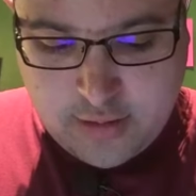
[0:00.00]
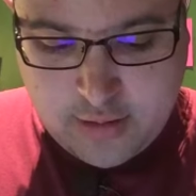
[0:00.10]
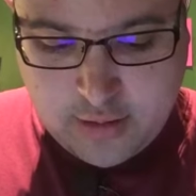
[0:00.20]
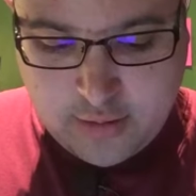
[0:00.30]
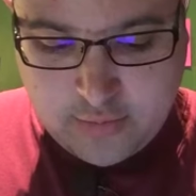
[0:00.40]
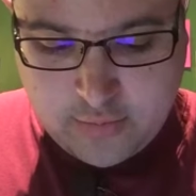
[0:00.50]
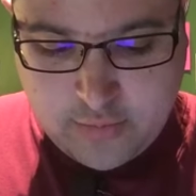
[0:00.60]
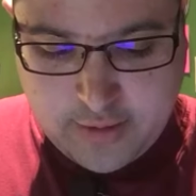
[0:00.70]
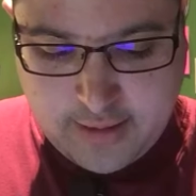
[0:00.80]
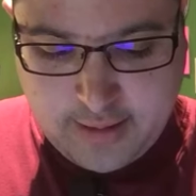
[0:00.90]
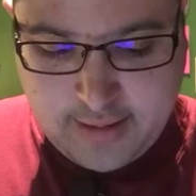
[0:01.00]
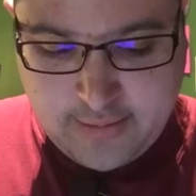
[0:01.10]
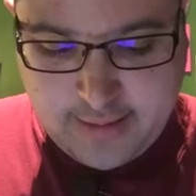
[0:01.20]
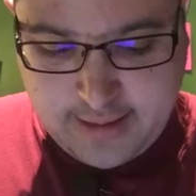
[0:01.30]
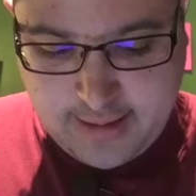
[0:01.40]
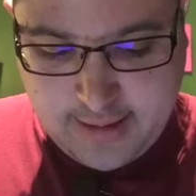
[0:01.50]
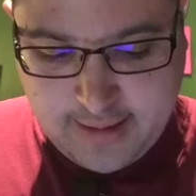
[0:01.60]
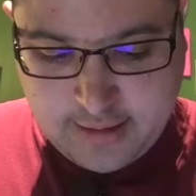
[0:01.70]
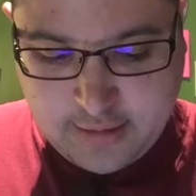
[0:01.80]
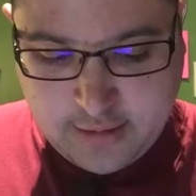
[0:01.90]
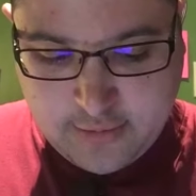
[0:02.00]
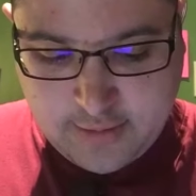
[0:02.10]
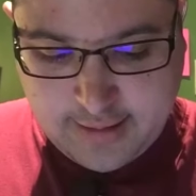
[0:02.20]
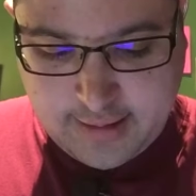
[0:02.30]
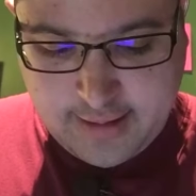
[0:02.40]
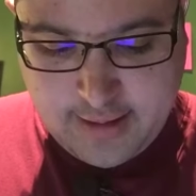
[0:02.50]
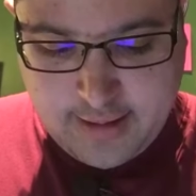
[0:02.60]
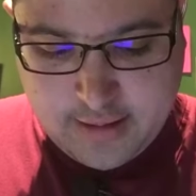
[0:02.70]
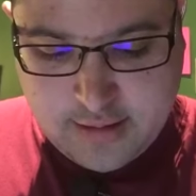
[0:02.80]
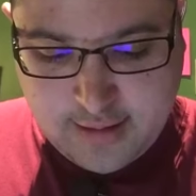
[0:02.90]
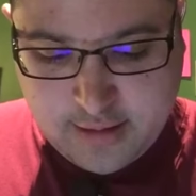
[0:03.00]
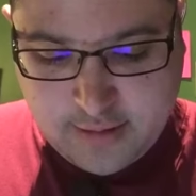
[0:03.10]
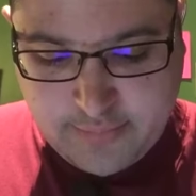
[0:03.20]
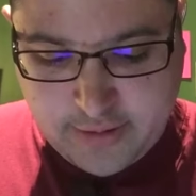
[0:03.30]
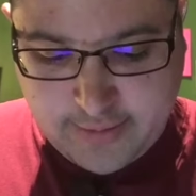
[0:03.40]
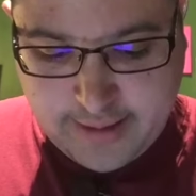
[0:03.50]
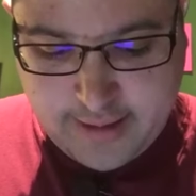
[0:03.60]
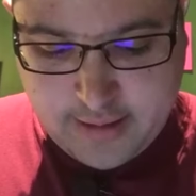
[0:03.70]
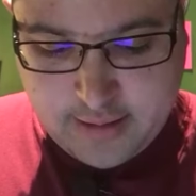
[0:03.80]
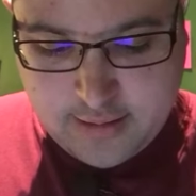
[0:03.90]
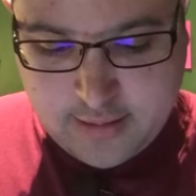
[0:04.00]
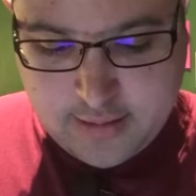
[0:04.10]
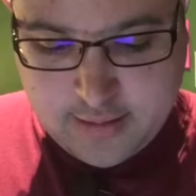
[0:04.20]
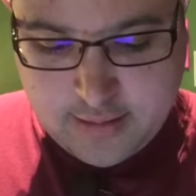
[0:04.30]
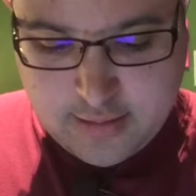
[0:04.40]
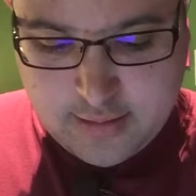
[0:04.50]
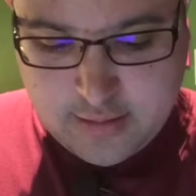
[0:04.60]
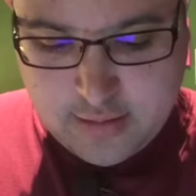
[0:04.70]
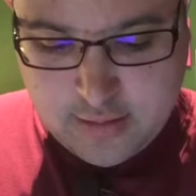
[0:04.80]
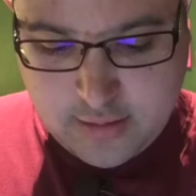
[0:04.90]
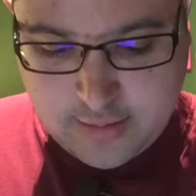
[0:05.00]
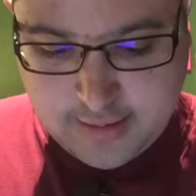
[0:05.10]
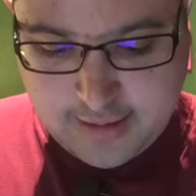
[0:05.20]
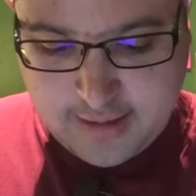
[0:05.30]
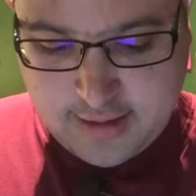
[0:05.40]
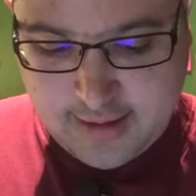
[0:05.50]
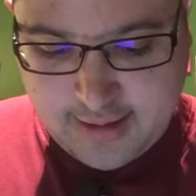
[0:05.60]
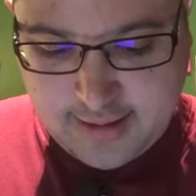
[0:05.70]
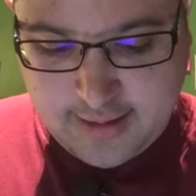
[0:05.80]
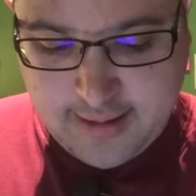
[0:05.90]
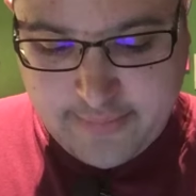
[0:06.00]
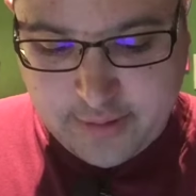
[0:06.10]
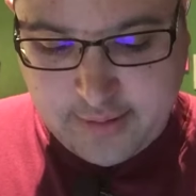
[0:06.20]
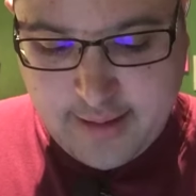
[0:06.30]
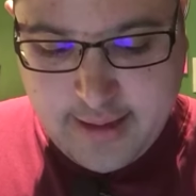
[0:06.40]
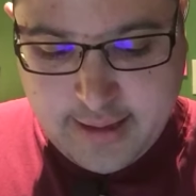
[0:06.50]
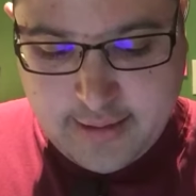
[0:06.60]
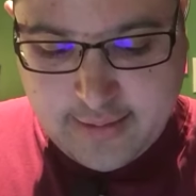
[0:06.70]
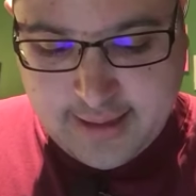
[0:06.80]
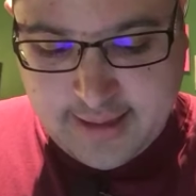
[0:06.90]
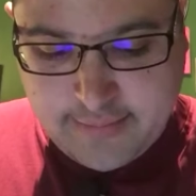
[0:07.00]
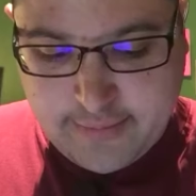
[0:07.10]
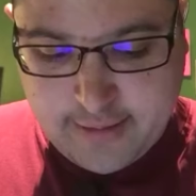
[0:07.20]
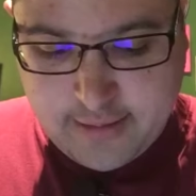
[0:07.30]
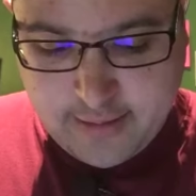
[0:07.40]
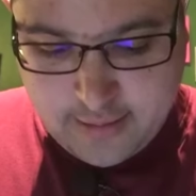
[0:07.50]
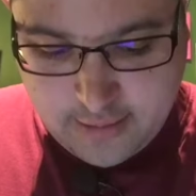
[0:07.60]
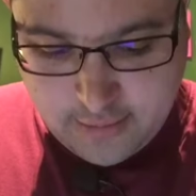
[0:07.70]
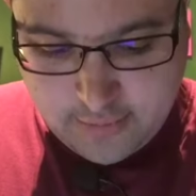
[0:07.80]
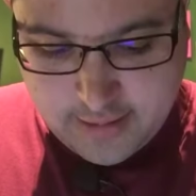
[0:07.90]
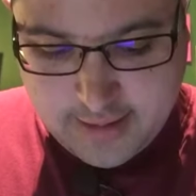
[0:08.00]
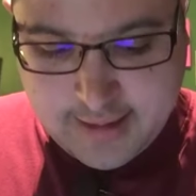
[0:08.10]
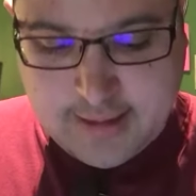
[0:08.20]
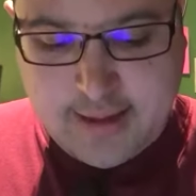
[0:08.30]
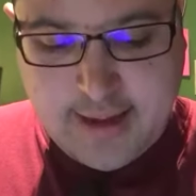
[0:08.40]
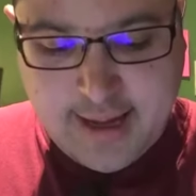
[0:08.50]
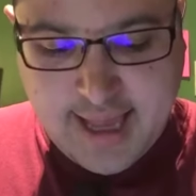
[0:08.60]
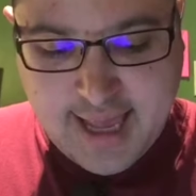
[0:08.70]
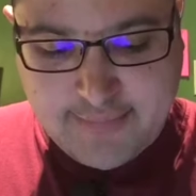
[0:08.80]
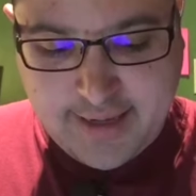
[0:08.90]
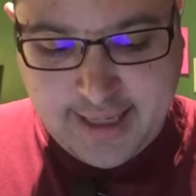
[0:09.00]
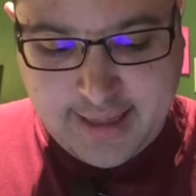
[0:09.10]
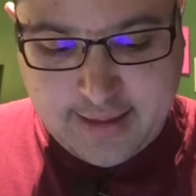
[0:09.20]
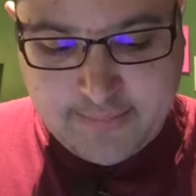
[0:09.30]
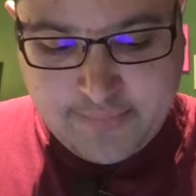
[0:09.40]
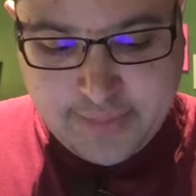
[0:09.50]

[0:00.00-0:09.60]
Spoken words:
Harwood Union High School in Duxbury. Causey attended Kimball Union Academy in